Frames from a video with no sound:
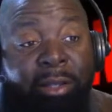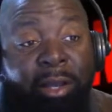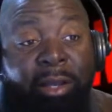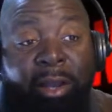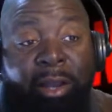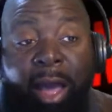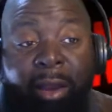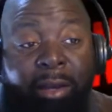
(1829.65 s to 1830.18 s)
A
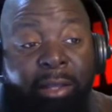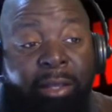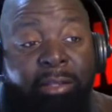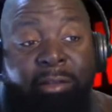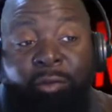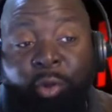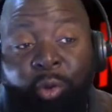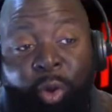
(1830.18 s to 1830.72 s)
lot of these,
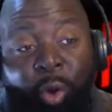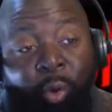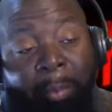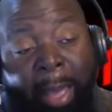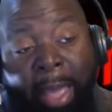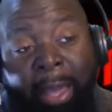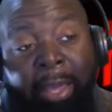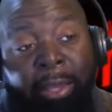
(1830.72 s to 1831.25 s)
if you go
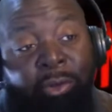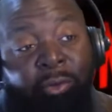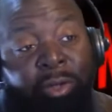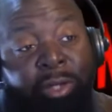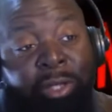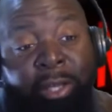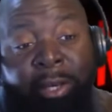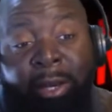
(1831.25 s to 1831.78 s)
back and you
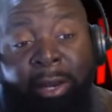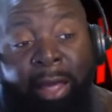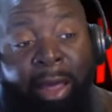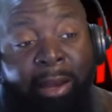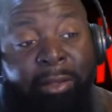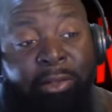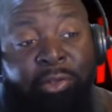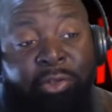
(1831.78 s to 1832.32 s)
look at a lot
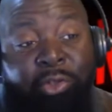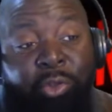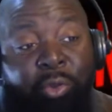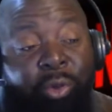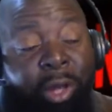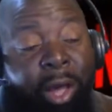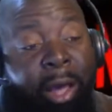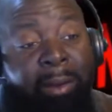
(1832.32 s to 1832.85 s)
of these
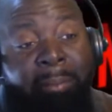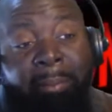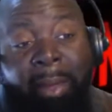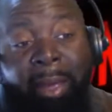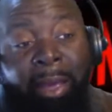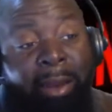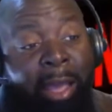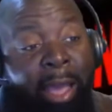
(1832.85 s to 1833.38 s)
schools,
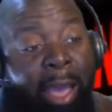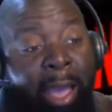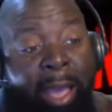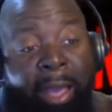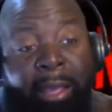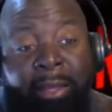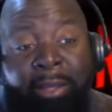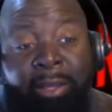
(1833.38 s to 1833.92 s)
Columbine High,